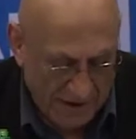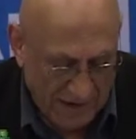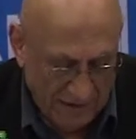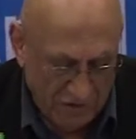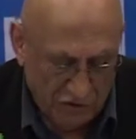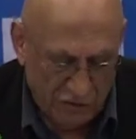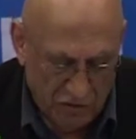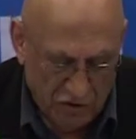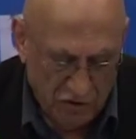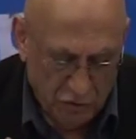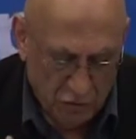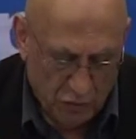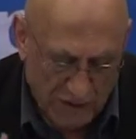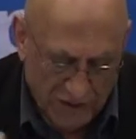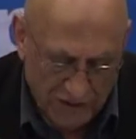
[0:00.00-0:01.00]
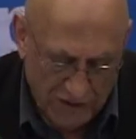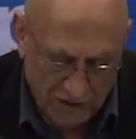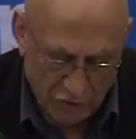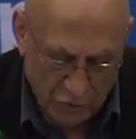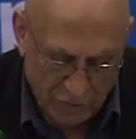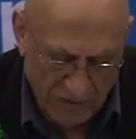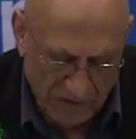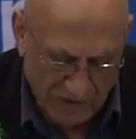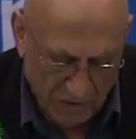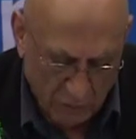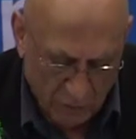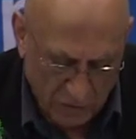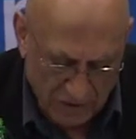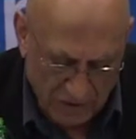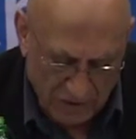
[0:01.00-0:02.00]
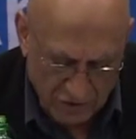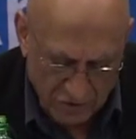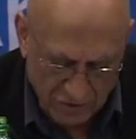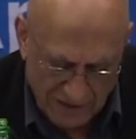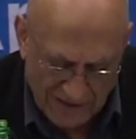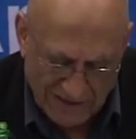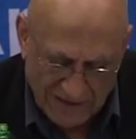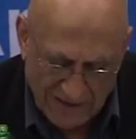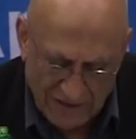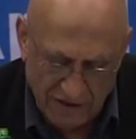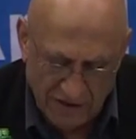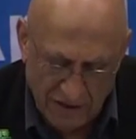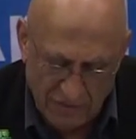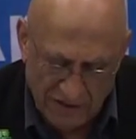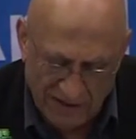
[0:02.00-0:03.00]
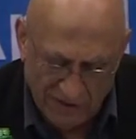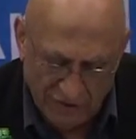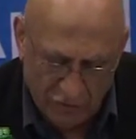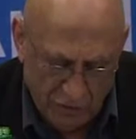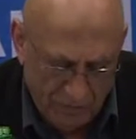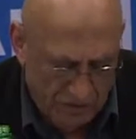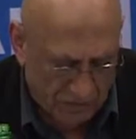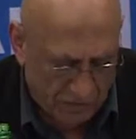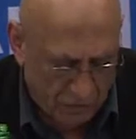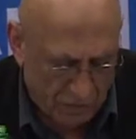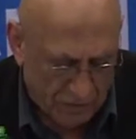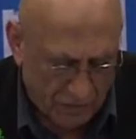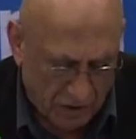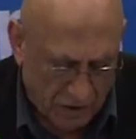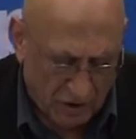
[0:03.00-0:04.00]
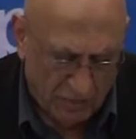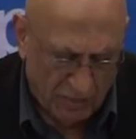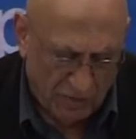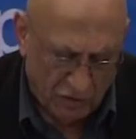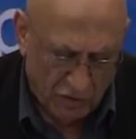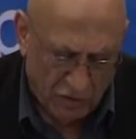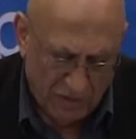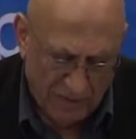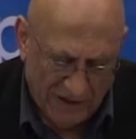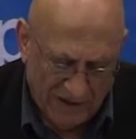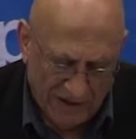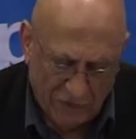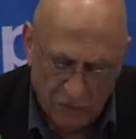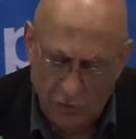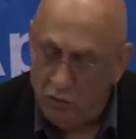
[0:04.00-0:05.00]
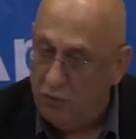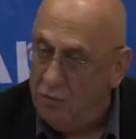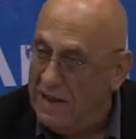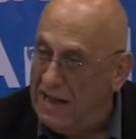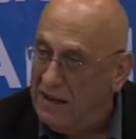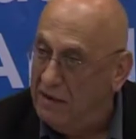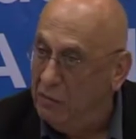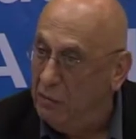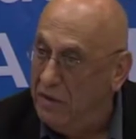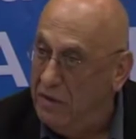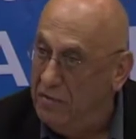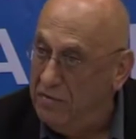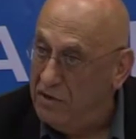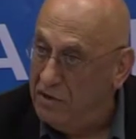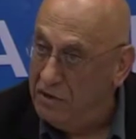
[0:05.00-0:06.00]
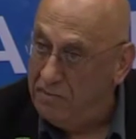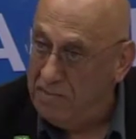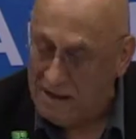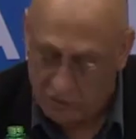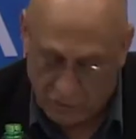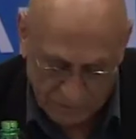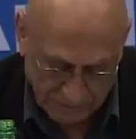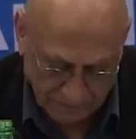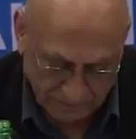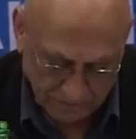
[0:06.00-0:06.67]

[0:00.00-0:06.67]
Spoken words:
and the spiritual inner domain, where cultural identity begins to be formed long before it begins to do battle with imperial power.